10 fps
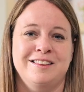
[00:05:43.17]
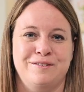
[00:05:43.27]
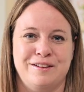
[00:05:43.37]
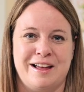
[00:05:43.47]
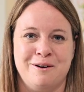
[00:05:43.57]
the
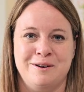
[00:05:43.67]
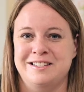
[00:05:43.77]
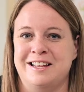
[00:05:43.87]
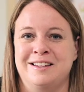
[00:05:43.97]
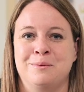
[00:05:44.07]

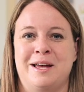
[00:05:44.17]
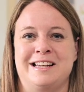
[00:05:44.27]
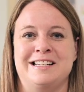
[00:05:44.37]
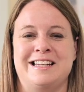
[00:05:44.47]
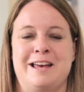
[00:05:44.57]
flowers on their
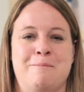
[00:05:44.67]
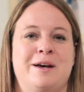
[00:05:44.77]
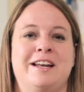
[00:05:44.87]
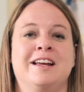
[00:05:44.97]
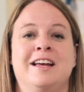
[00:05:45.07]
wedding day,
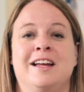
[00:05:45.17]
but